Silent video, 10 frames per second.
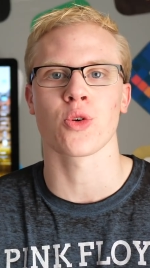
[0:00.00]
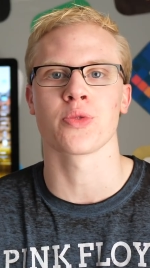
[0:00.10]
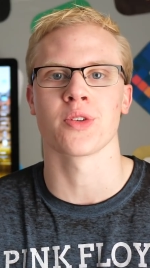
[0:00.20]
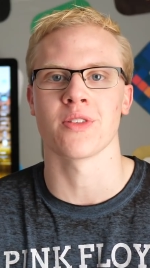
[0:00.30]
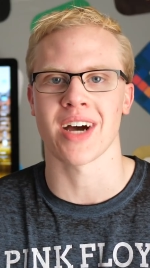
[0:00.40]

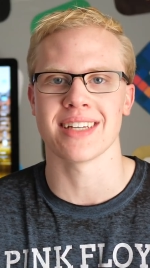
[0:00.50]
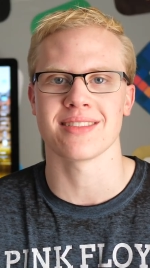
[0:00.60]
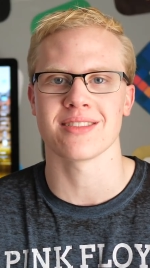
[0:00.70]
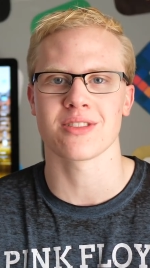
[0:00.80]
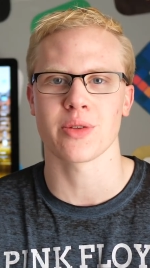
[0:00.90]
older
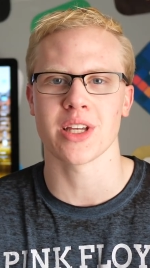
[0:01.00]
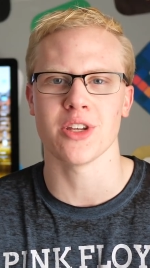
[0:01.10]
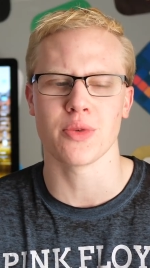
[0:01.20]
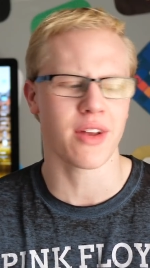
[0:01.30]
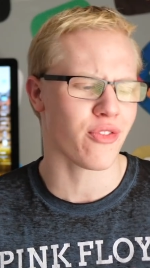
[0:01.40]
devices so that
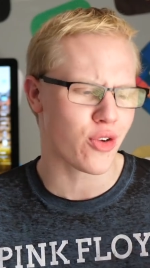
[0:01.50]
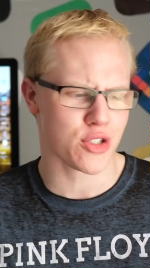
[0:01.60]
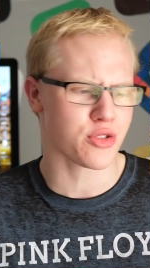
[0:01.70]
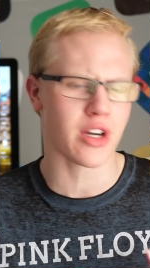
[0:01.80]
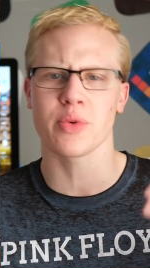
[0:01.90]
you get
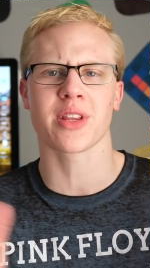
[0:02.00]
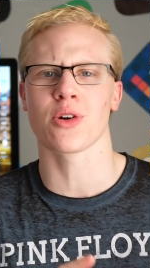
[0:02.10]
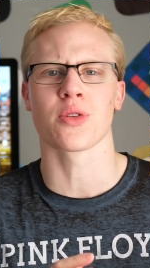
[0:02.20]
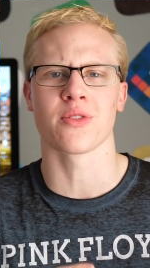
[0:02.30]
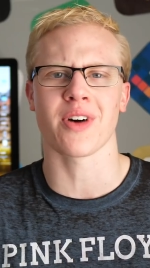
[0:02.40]
frustrated with the
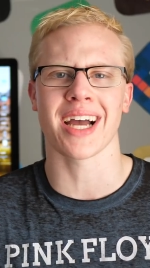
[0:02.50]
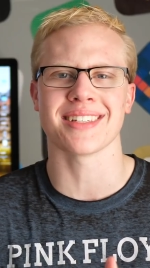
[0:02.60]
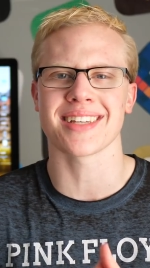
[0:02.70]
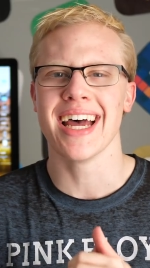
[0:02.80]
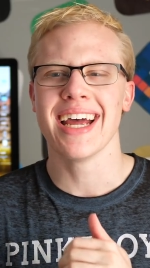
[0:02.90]
old
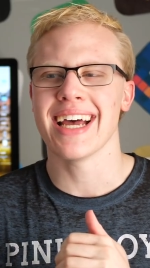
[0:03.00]
device